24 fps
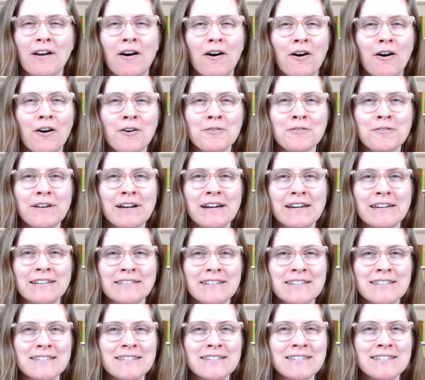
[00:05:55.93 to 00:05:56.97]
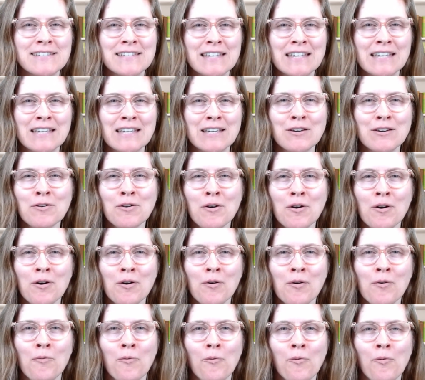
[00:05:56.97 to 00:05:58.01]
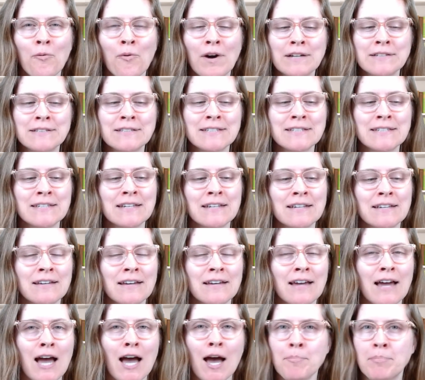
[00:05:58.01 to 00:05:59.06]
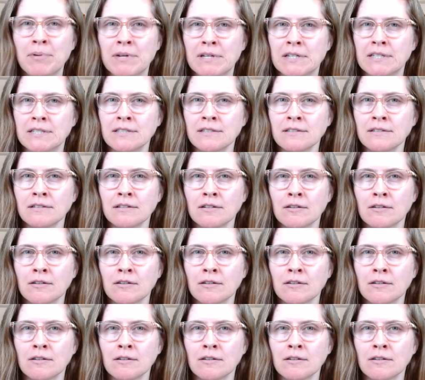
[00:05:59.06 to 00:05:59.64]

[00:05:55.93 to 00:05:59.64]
All right, let's see what happened